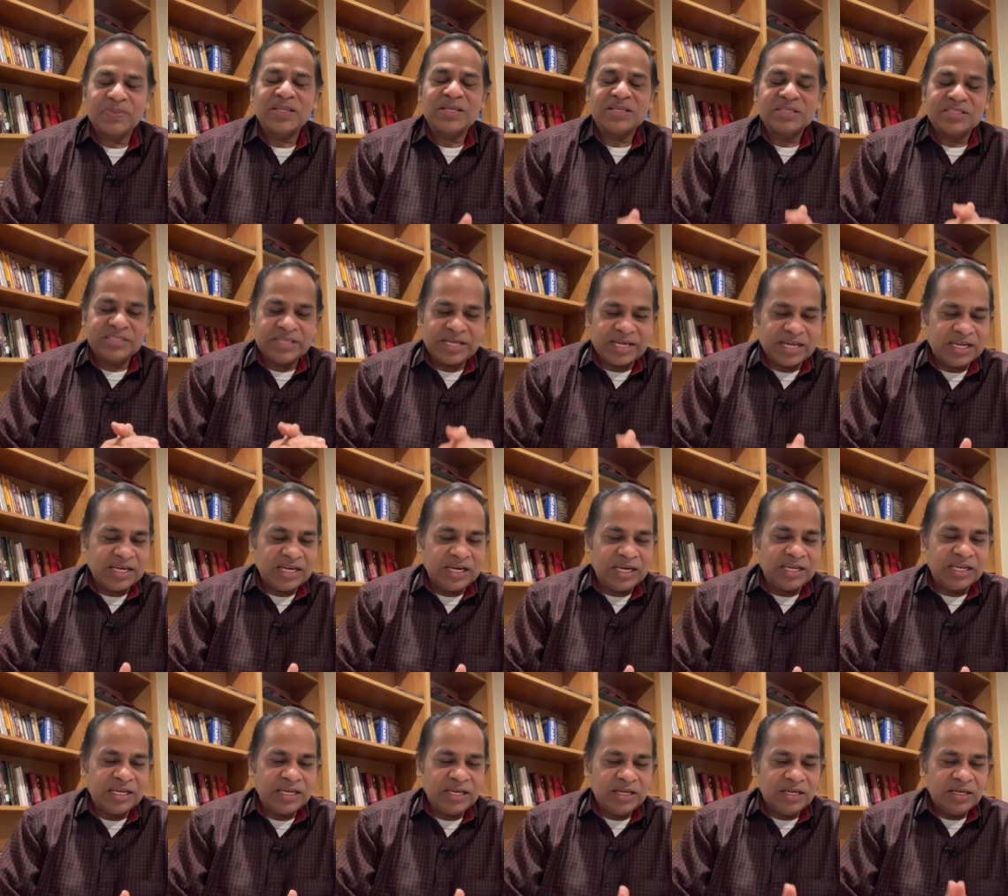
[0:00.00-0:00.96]

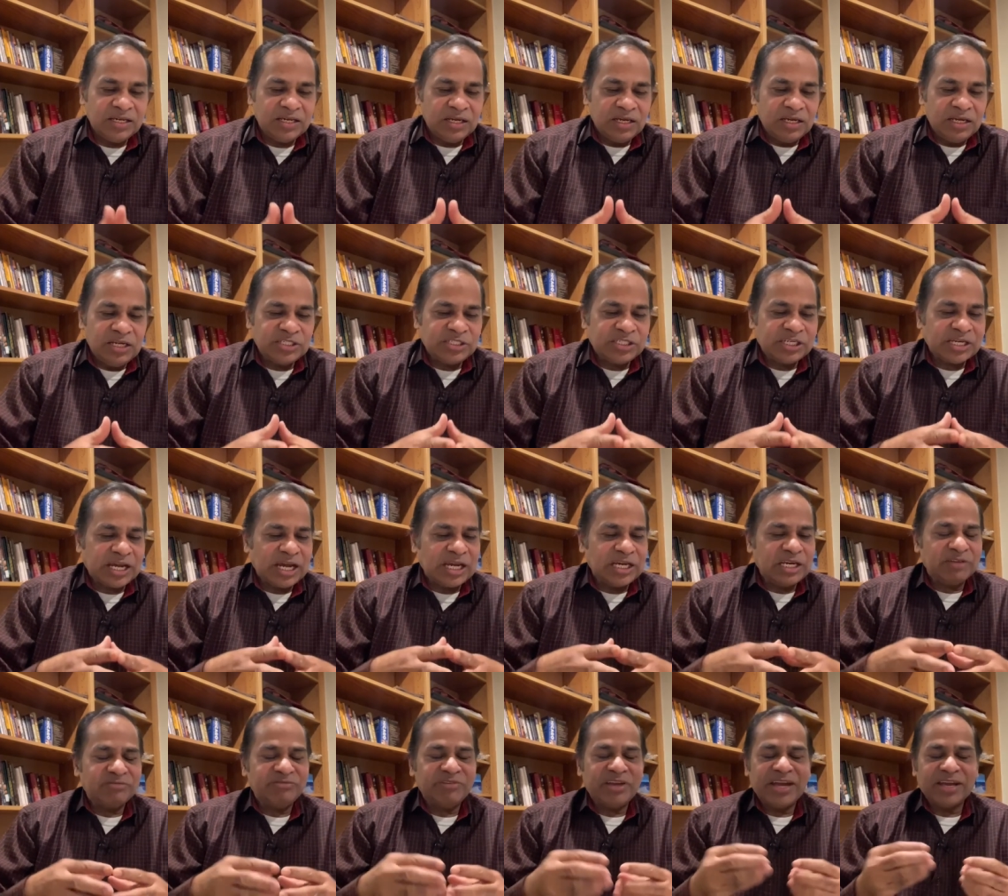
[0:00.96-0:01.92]
Secondly, it's a kind
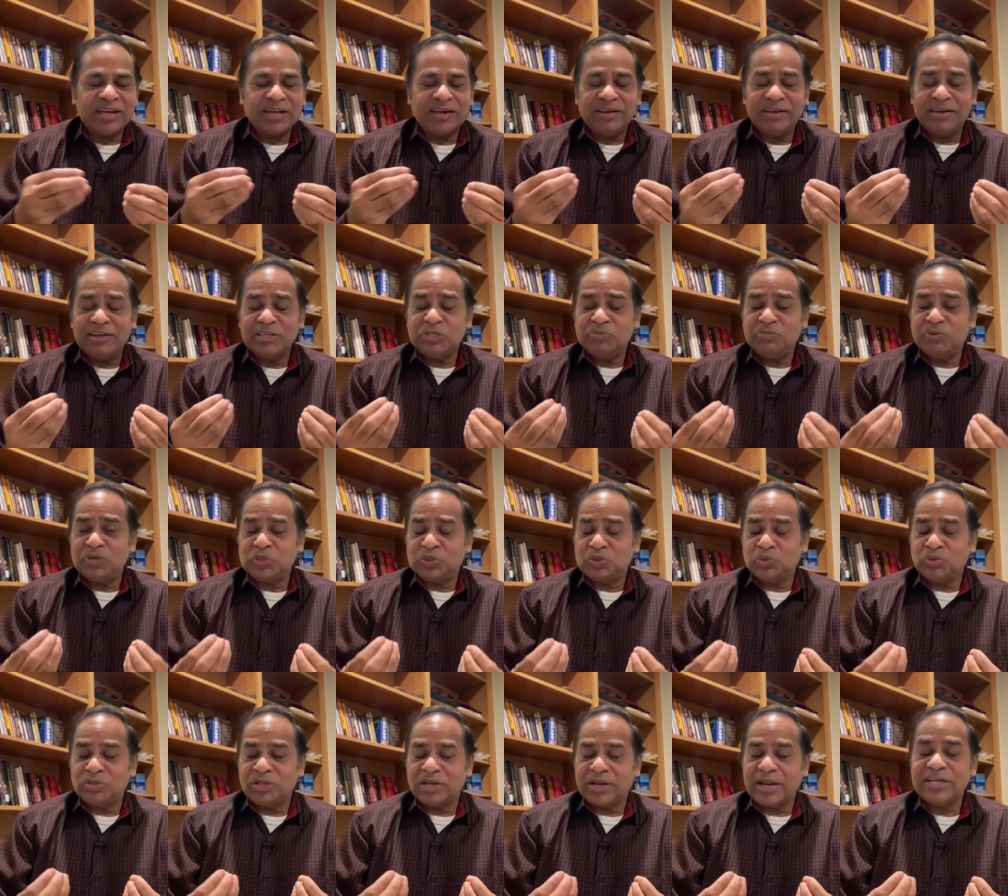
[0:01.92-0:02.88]
of encouragement
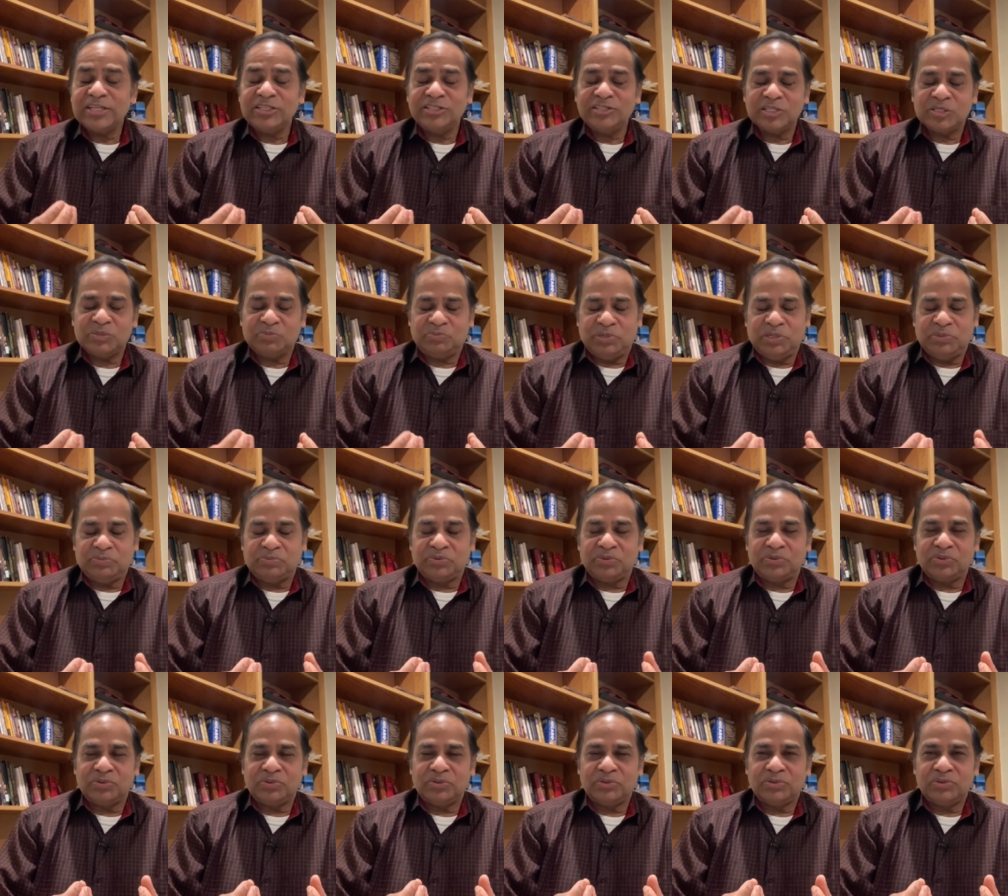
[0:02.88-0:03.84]
to the righteous people,
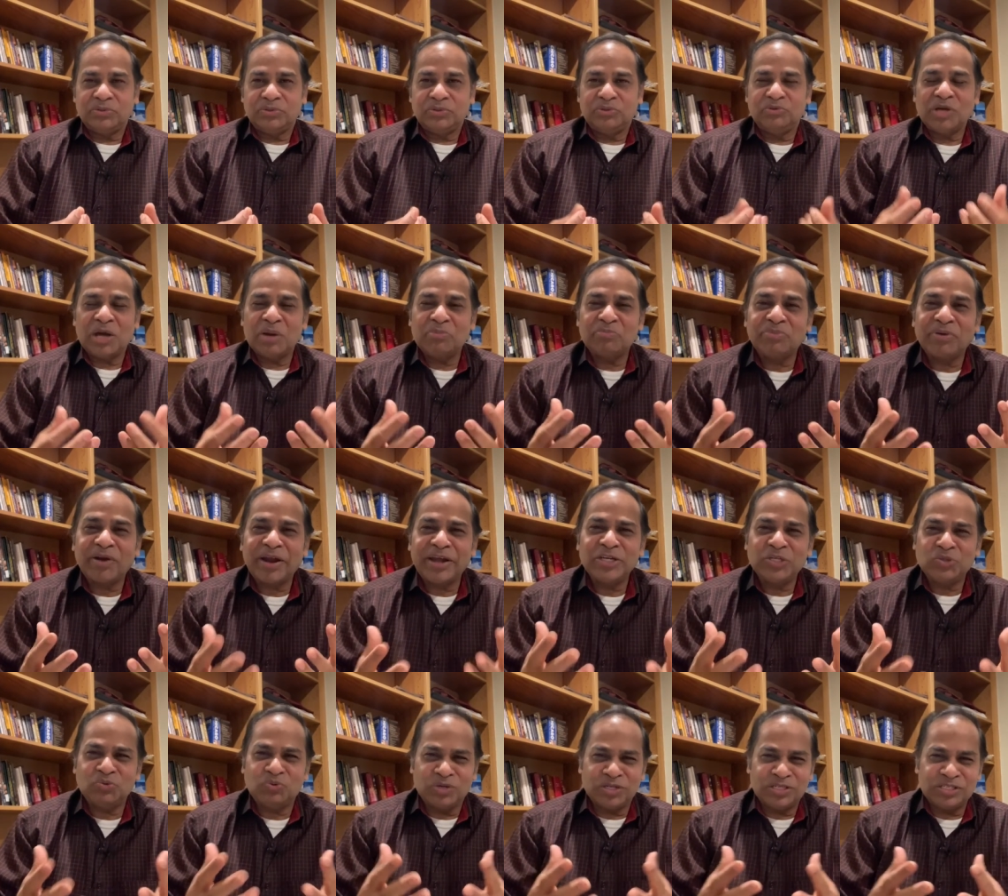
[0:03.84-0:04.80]
the
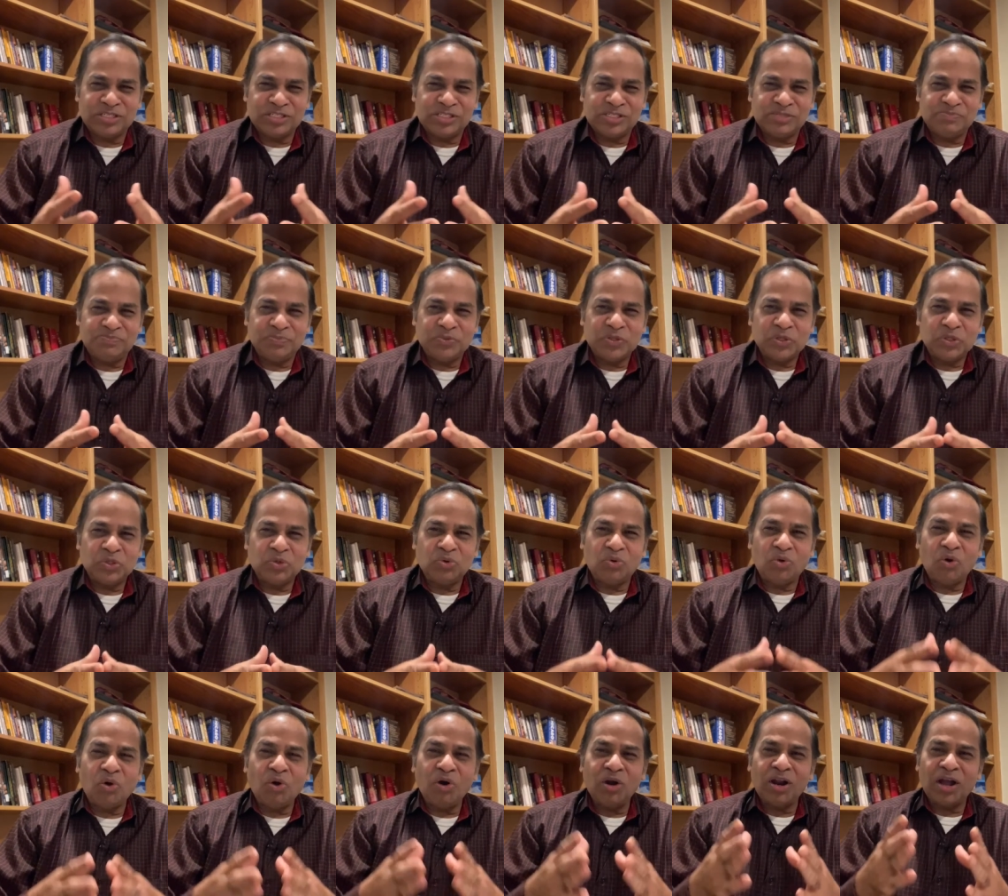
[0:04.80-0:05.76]
upright ones, to
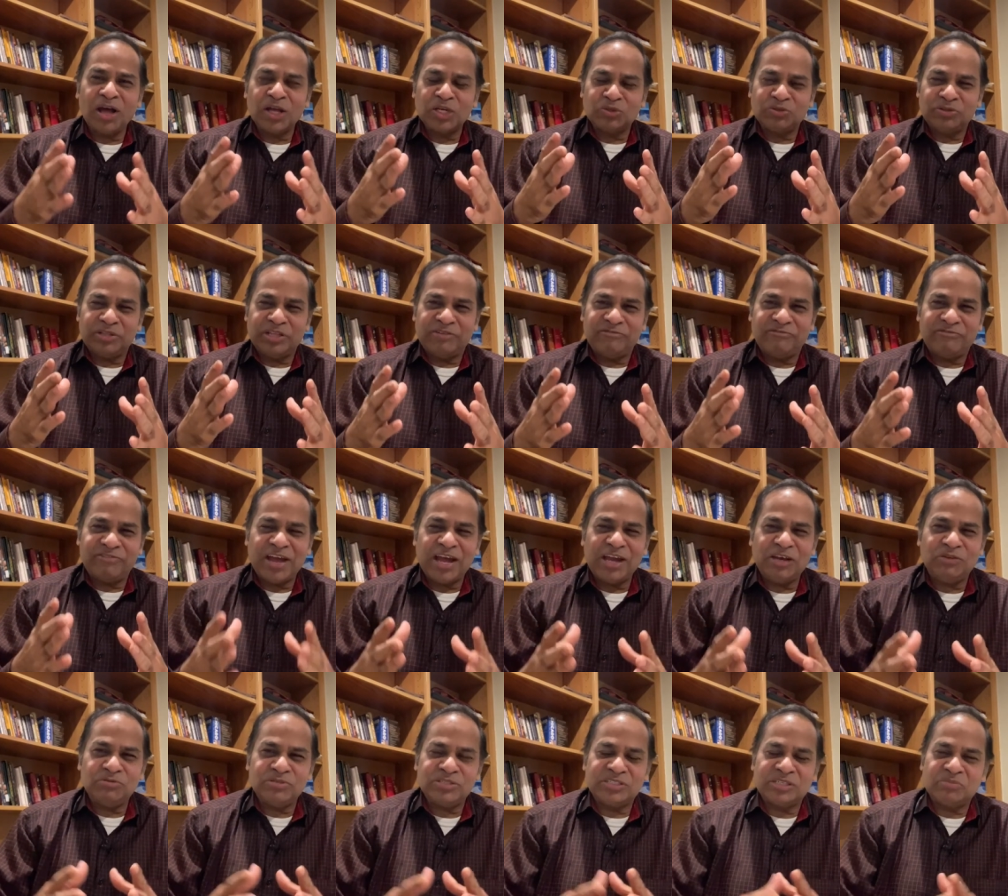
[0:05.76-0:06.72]
hold on to their
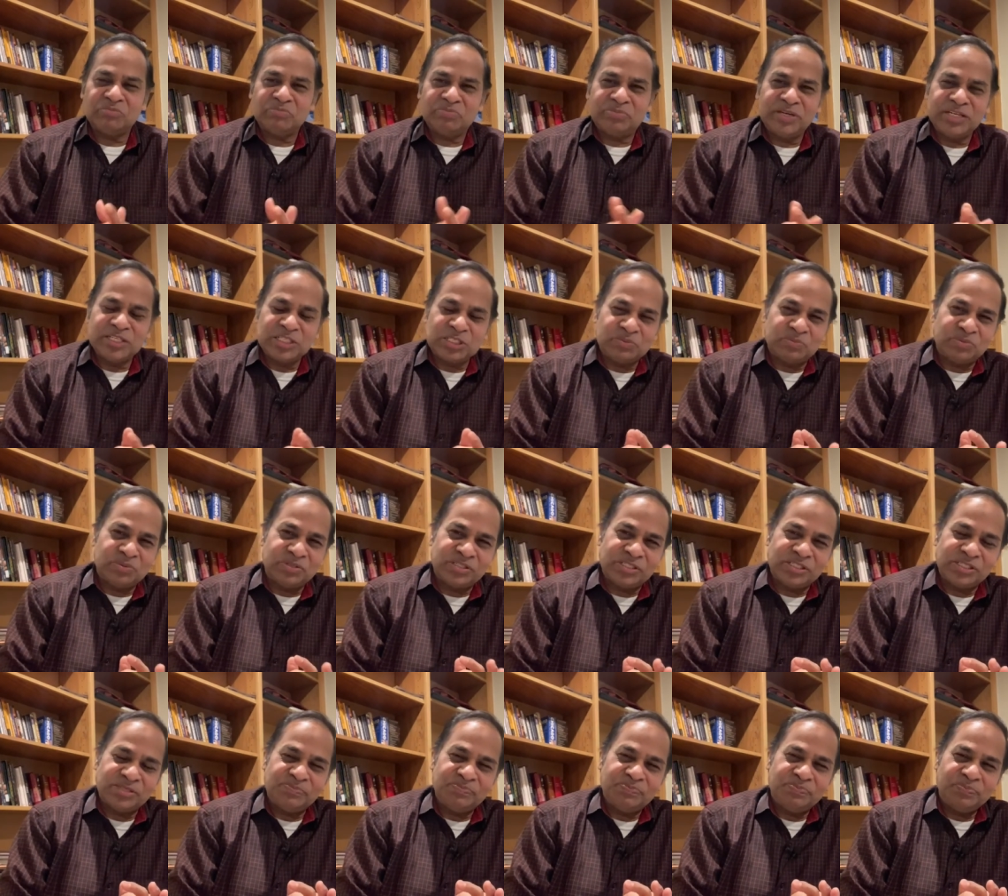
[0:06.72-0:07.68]
values and
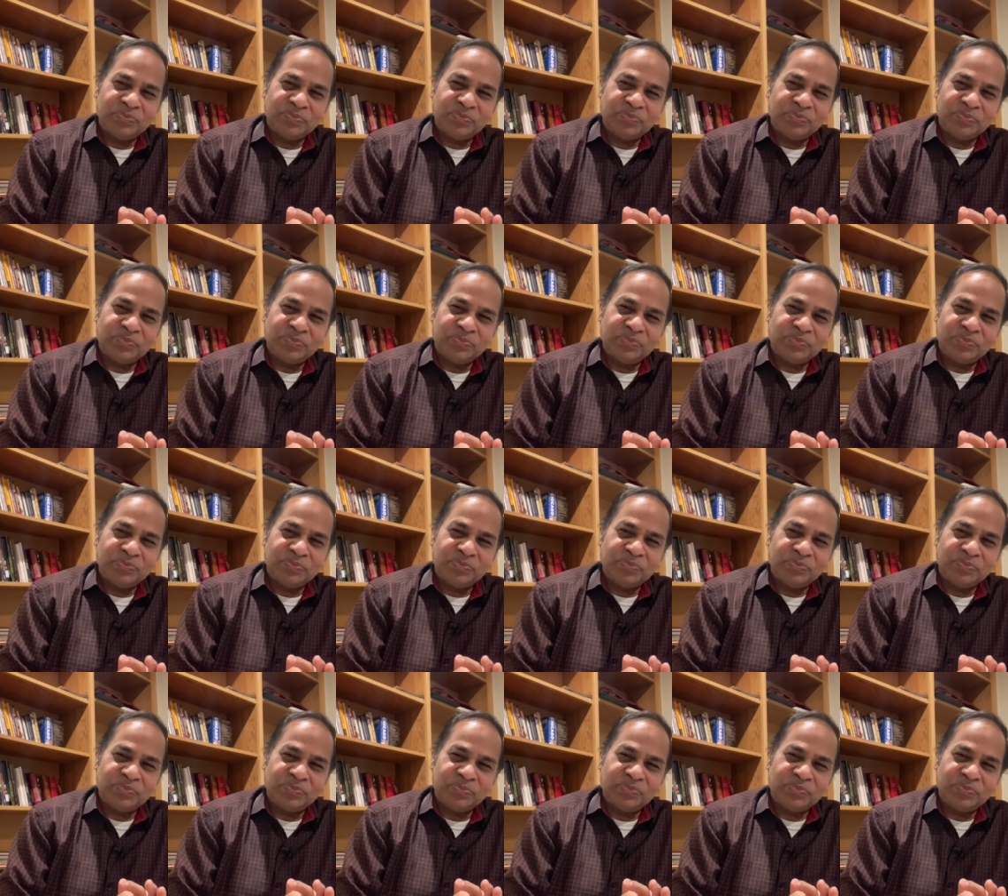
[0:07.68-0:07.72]
principles.